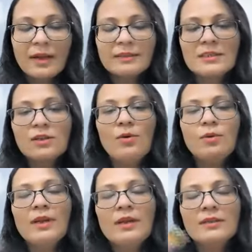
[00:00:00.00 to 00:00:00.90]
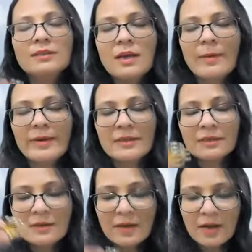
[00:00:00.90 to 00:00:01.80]
And slowly it's
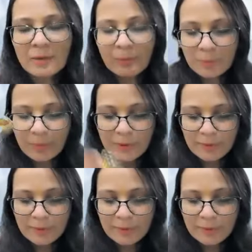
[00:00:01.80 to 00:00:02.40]
coming up